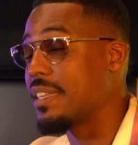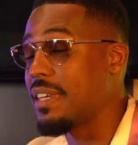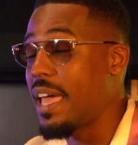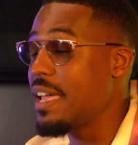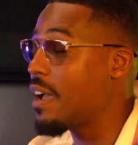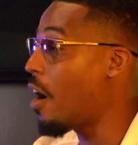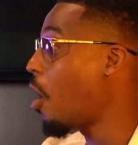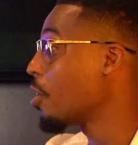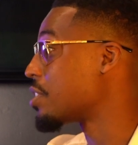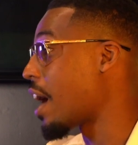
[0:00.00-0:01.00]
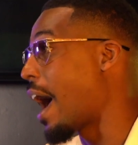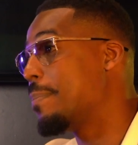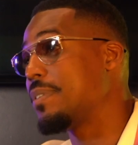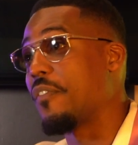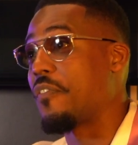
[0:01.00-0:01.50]
the Nate, all
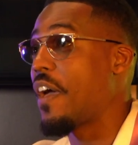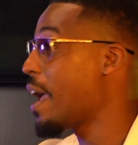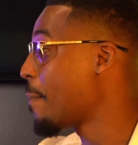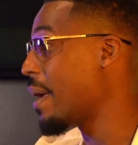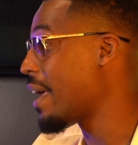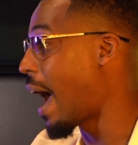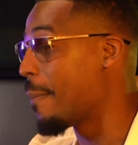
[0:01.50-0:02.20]
types of fan base.